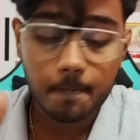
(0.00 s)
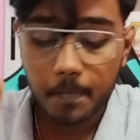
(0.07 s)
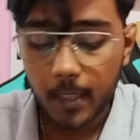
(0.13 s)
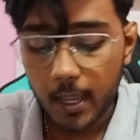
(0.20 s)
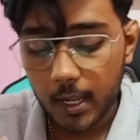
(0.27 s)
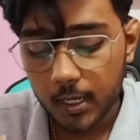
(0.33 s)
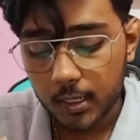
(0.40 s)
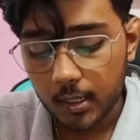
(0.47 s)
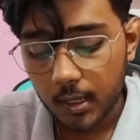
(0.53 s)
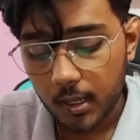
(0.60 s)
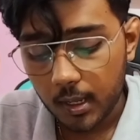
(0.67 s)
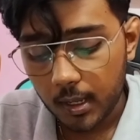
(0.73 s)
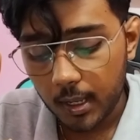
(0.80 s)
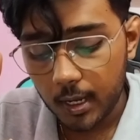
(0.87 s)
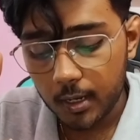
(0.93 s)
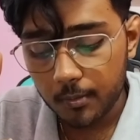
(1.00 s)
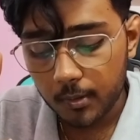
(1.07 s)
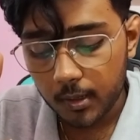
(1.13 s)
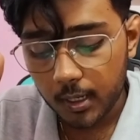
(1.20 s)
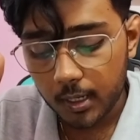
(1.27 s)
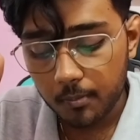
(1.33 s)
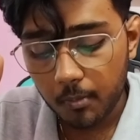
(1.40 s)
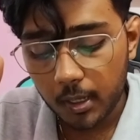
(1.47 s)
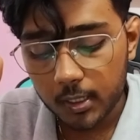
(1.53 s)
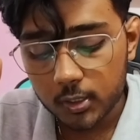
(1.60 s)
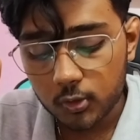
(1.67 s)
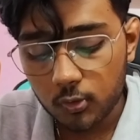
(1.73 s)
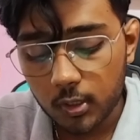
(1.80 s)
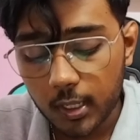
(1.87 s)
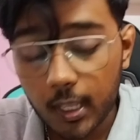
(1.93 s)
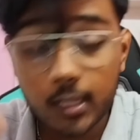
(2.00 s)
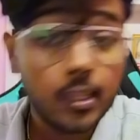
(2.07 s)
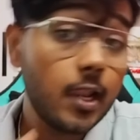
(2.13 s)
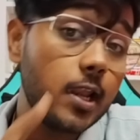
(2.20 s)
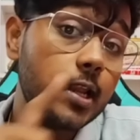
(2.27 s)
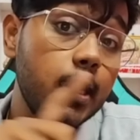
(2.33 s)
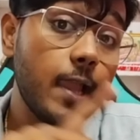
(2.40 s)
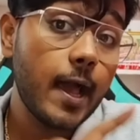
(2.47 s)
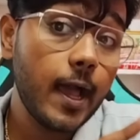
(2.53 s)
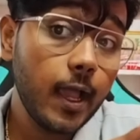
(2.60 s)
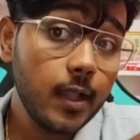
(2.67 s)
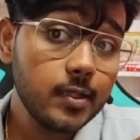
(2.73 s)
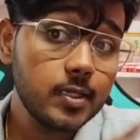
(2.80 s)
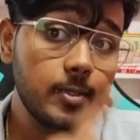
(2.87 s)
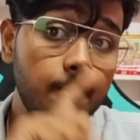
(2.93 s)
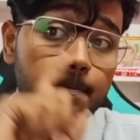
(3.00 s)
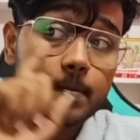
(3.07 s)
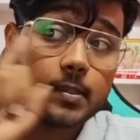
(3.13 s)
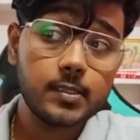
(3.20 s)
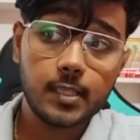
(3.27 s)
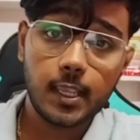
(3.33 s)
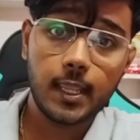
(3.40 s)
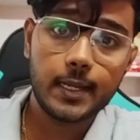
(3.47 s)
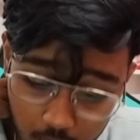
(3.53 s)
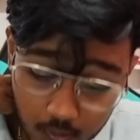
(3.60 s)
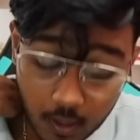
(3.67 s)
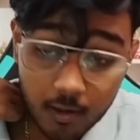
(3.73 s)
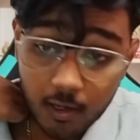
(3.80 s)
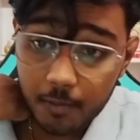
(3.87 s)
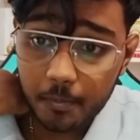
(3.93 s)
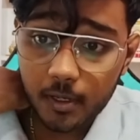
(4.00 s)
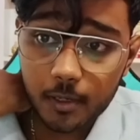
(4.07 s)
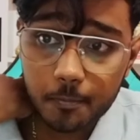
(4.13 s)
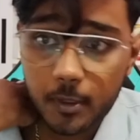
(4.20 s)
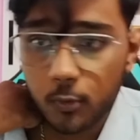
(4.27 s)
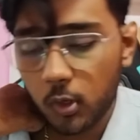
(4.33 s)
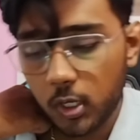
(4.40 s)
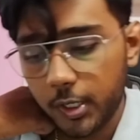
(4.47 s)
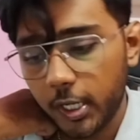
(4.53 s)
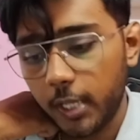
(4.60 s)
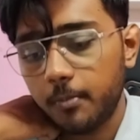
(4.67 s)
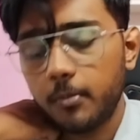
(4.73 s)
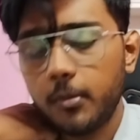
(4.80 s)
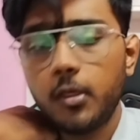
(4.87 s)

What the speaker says: and n minus 2 indicate the last second element. Let me repeat one time.